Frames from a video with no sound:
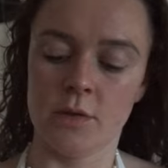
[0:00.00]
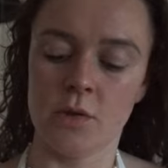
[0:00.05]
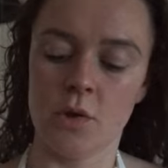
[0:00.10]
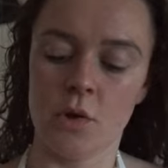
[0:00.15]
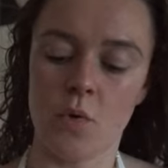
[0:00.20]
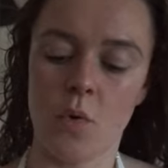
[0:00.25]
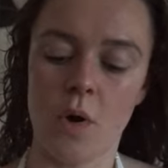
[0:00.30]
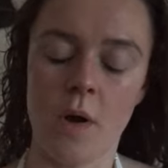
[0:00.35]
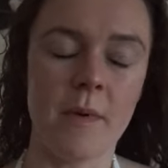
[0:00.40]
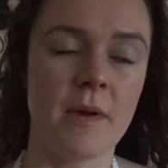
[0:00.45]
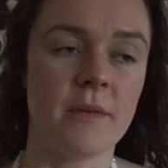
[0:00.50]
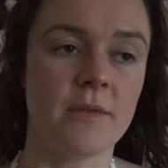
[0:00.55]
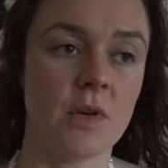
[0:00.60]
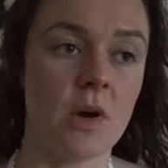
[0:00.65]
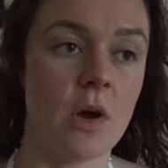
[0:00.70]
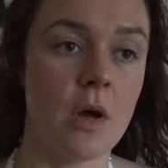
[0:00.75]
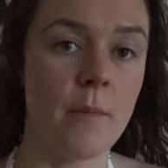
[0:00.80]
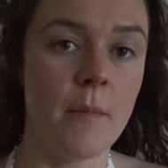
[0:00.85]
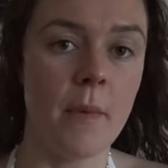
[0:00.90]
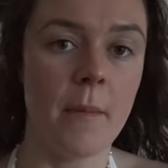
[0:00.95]
Took quite a bit of
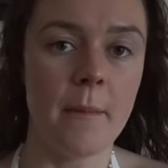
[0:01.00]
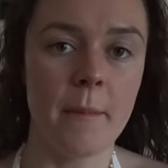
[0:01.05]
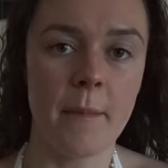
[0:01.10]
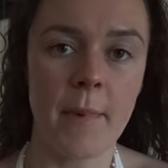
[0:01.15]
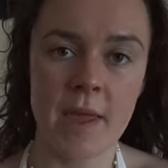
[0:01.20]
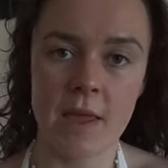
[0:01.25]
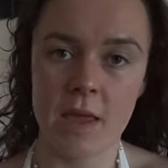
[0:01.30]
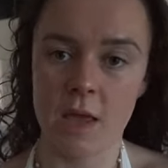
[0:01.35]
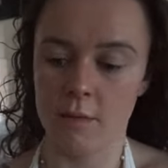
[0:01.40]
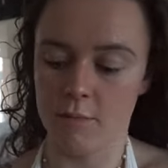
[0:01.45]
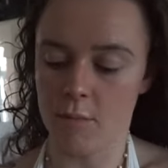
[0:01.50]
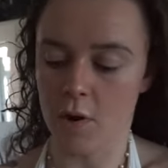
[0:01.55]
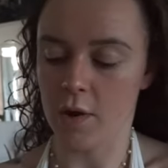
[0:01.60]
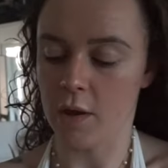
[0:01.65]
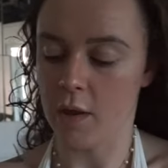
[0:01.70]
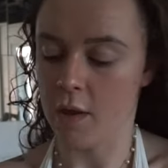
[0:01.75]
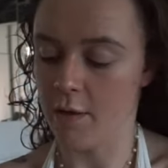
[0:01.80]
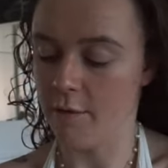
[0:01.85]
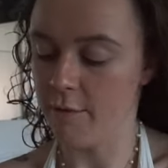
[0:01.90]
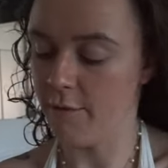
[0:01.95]
time making
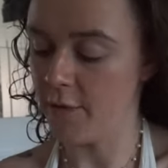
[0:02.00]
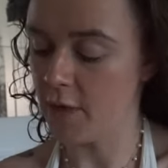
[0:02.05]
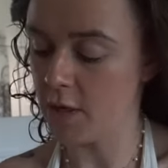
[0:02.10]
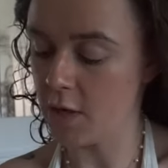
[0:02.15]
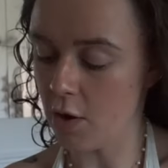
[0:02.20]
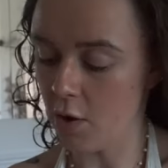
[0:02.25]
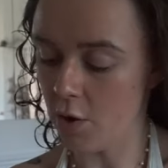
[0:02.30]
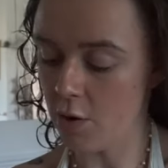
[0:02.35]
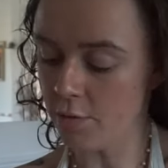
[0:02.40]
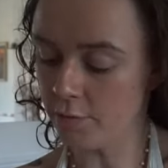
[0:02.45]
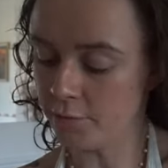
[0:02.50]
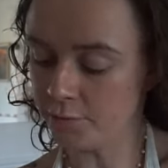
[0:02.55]
my video.